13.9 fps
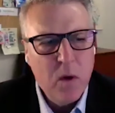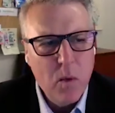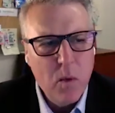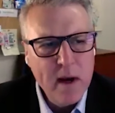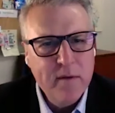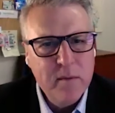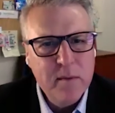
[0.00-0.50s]

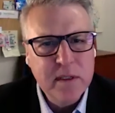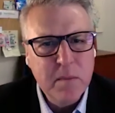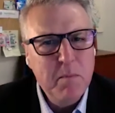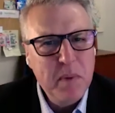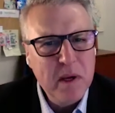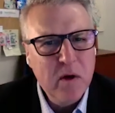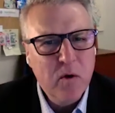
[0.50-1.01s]
one of them is a
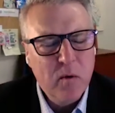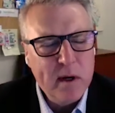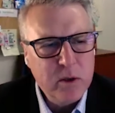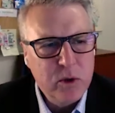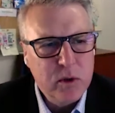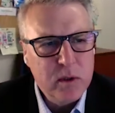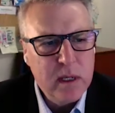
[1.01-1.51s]
big
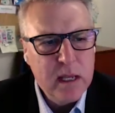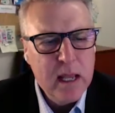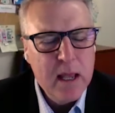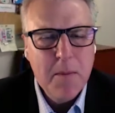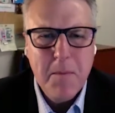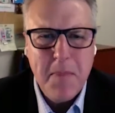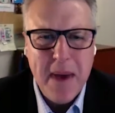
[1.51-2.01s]
question
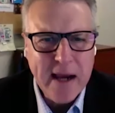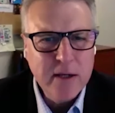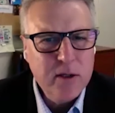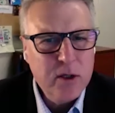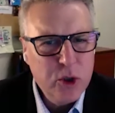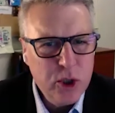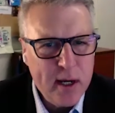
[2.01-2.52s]
back
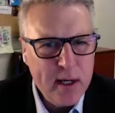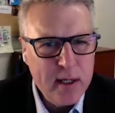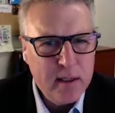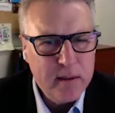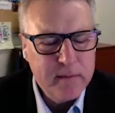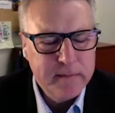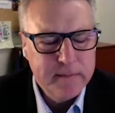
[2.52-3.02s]
to China.